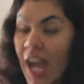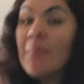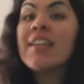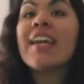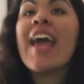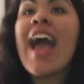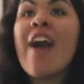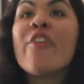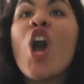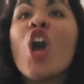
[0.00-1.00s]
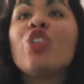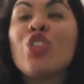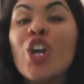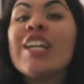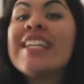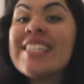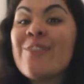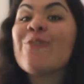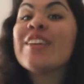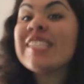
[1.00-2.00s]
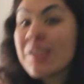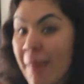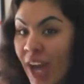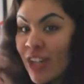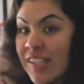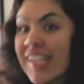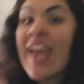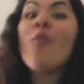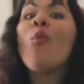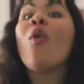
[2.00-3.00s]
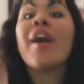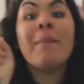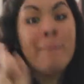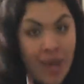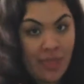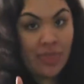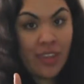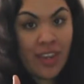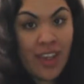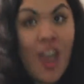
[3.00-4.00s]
I'm gonna have 30 different smells in 1 month.